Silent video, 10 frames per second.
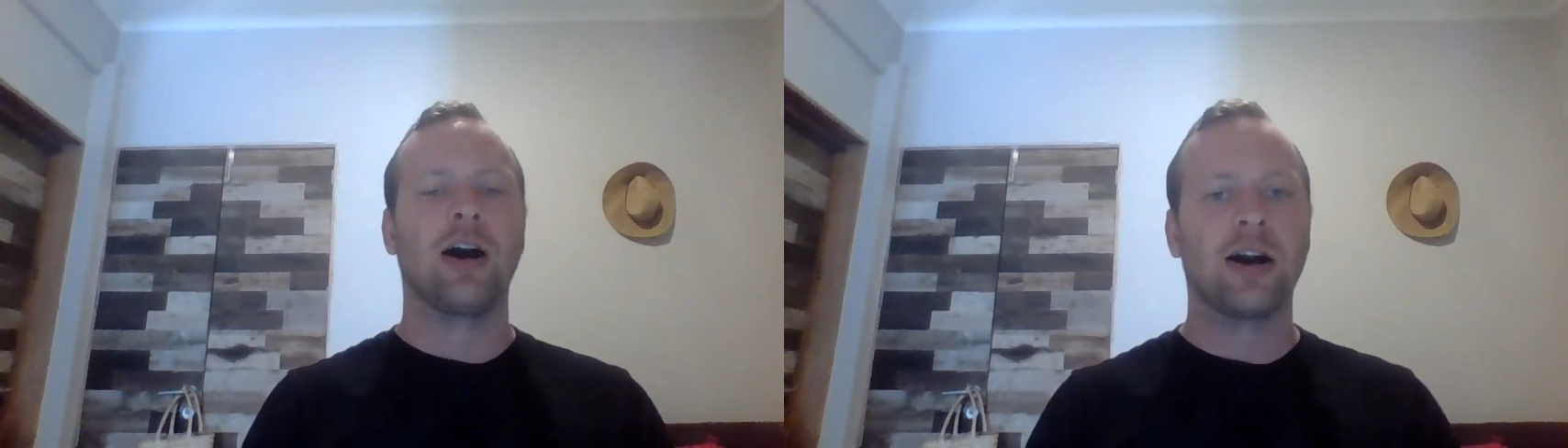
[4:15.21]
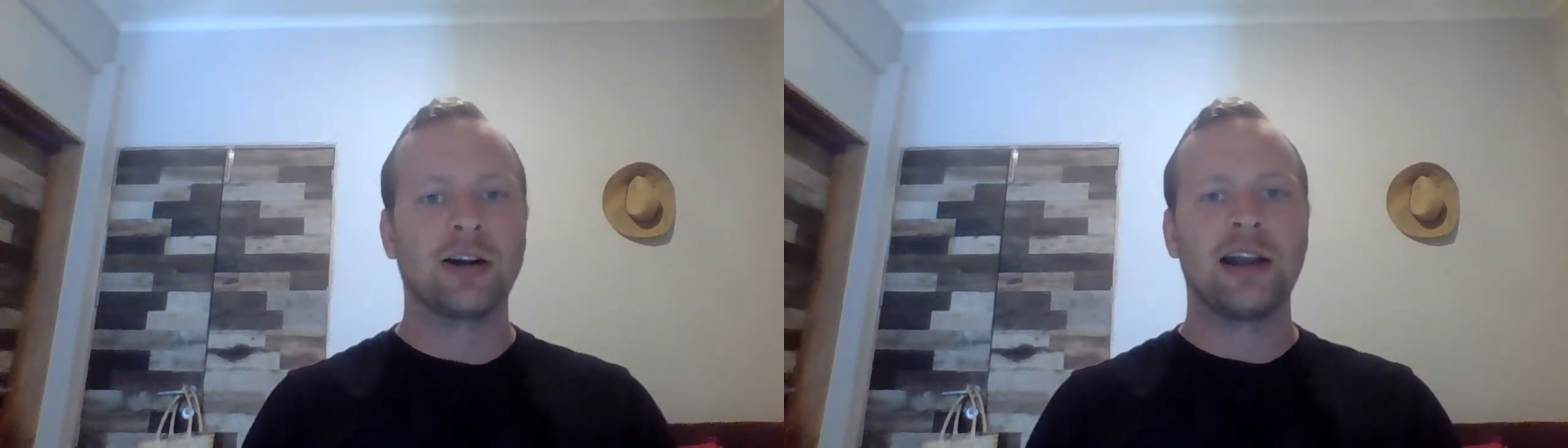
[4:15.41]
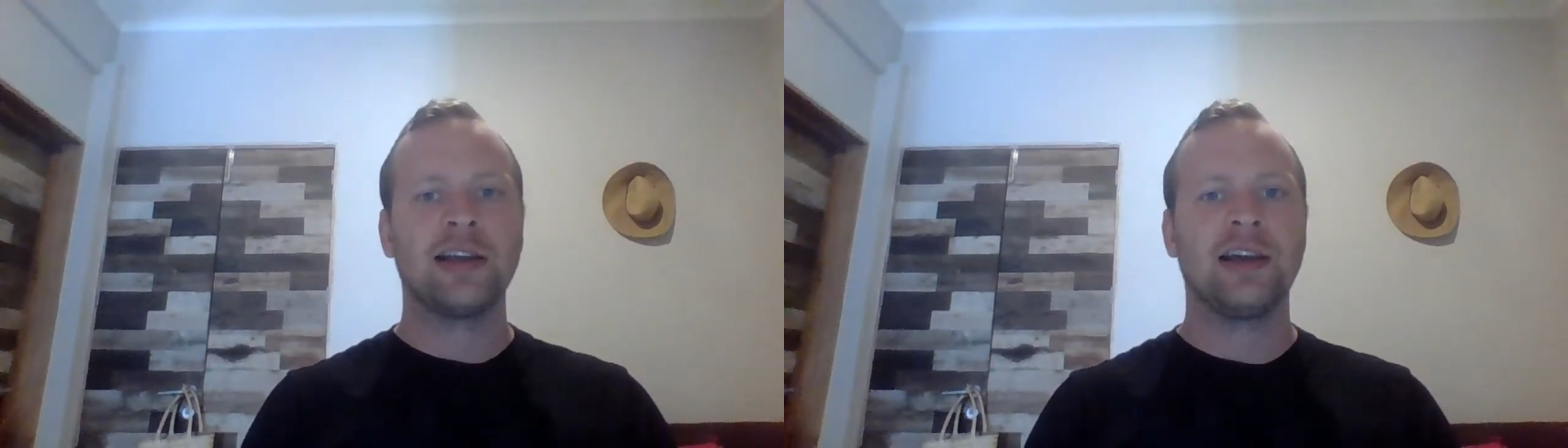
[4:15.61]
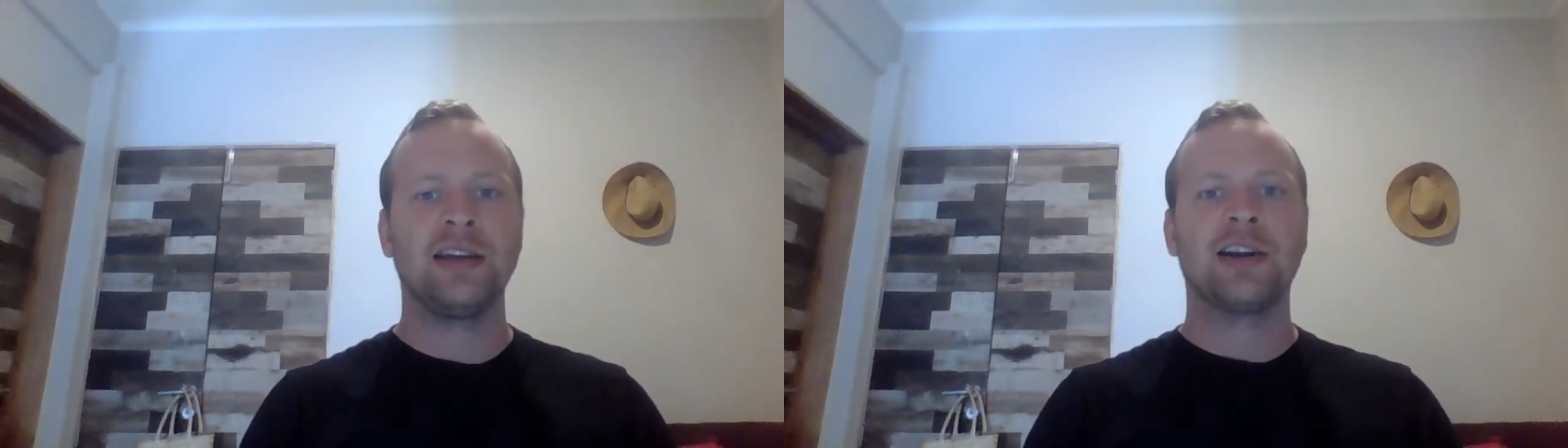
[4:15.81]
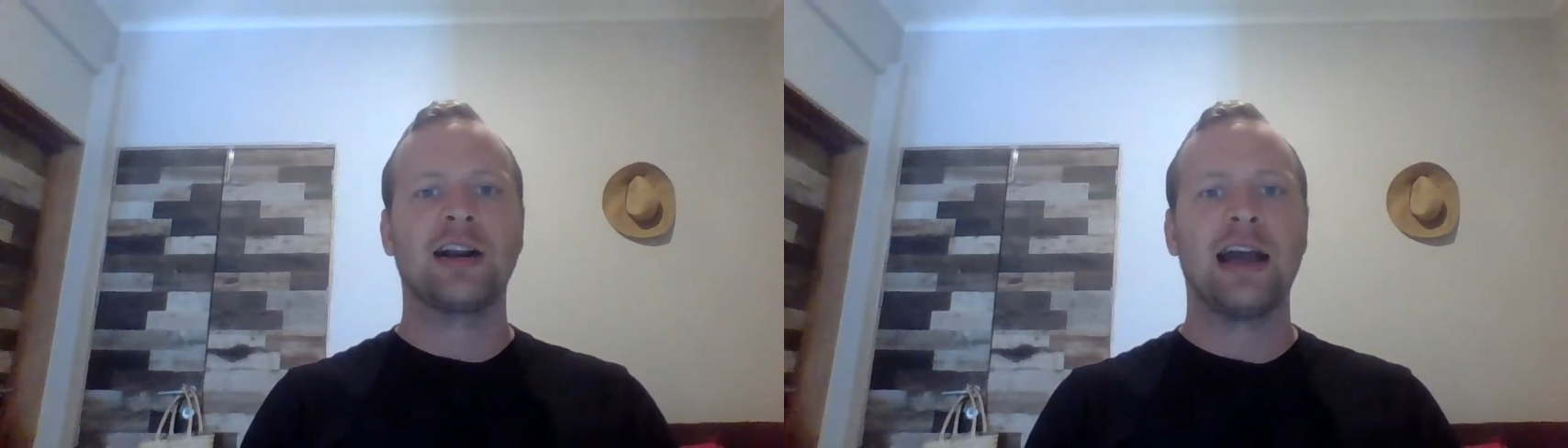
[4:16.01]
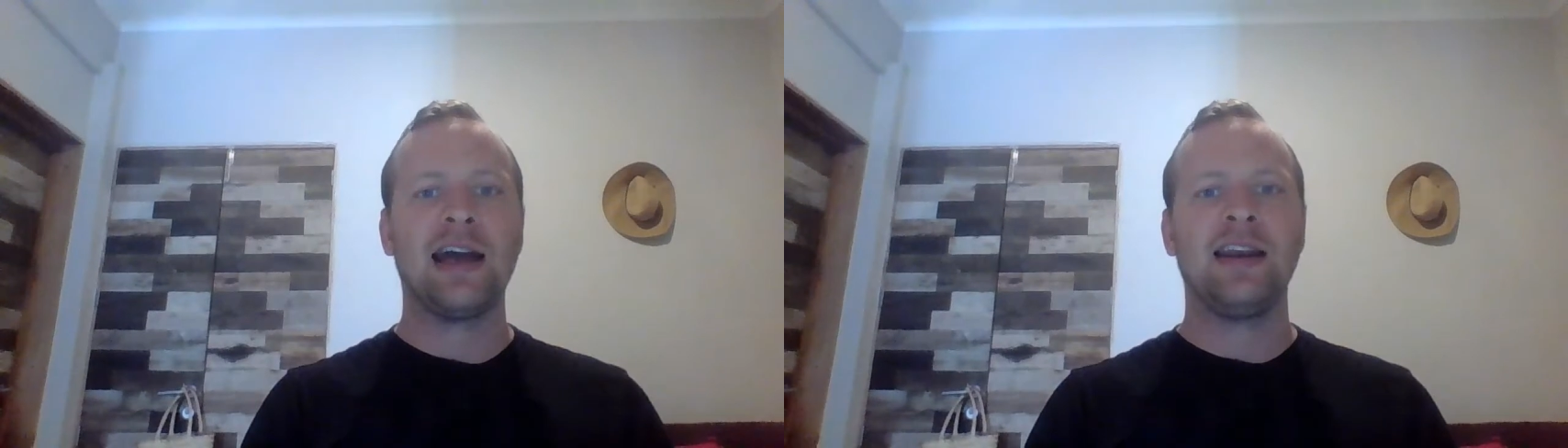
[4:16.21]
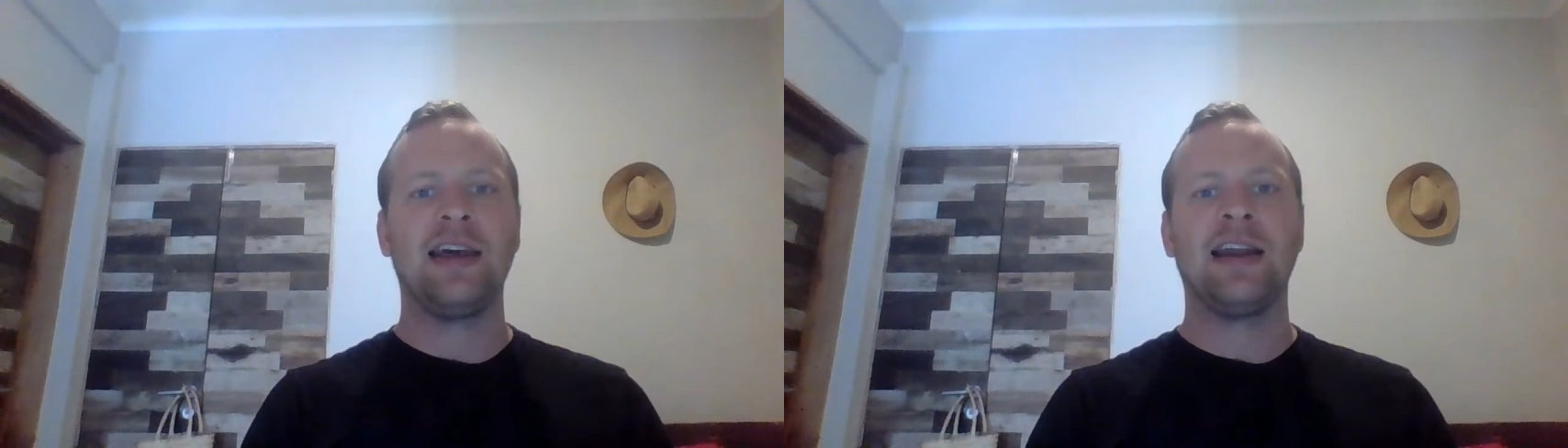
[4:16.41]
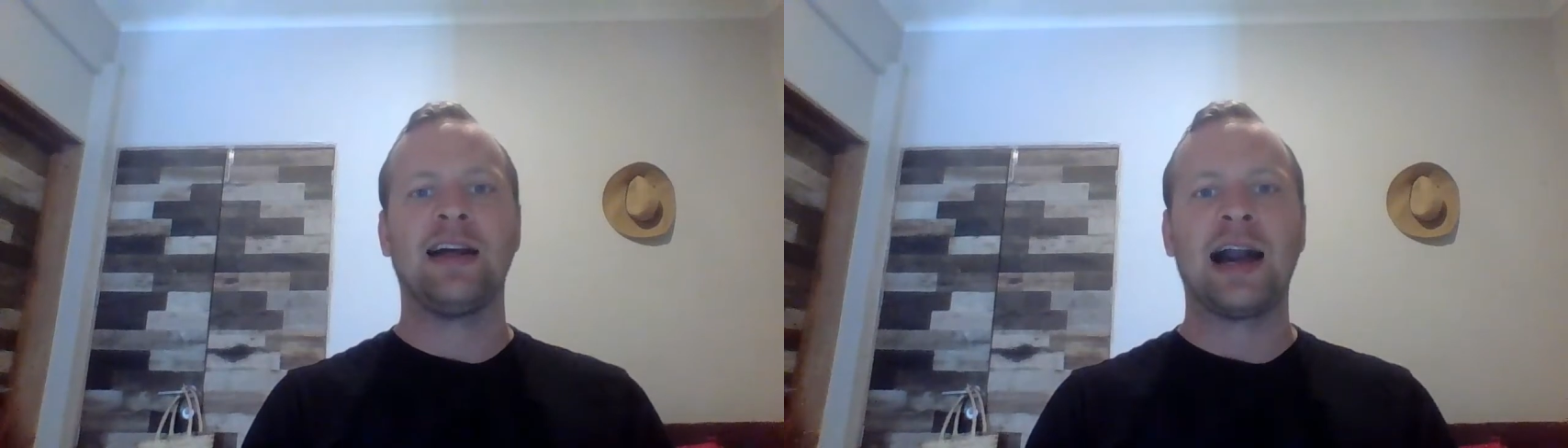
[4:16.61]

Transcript: already in your head and a